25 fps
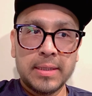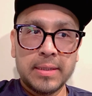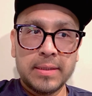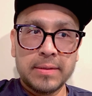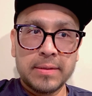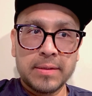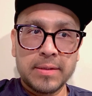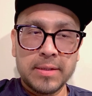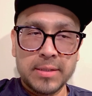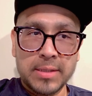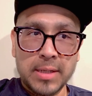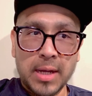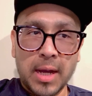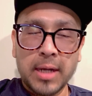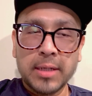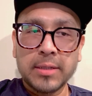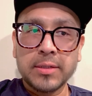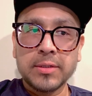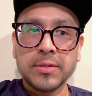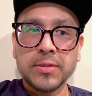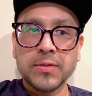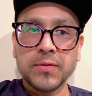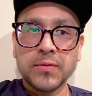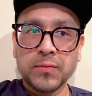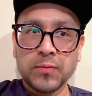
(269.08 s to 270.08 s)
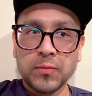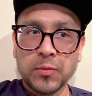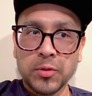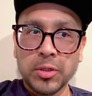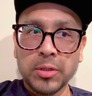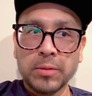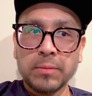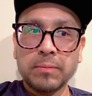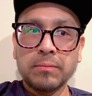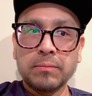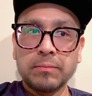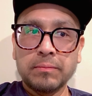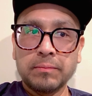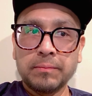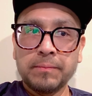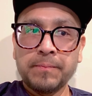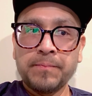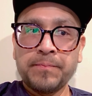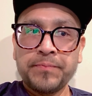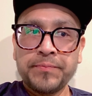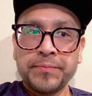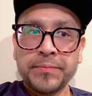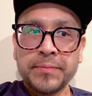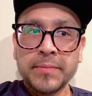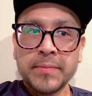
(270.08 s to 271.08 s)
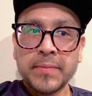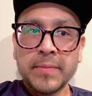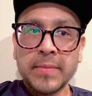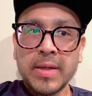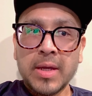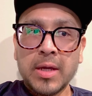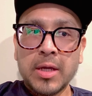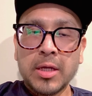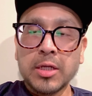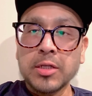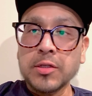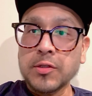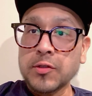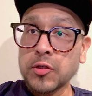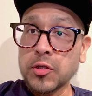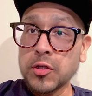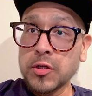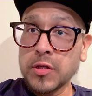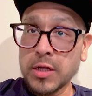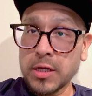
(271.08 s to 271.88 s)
the doctors were concerned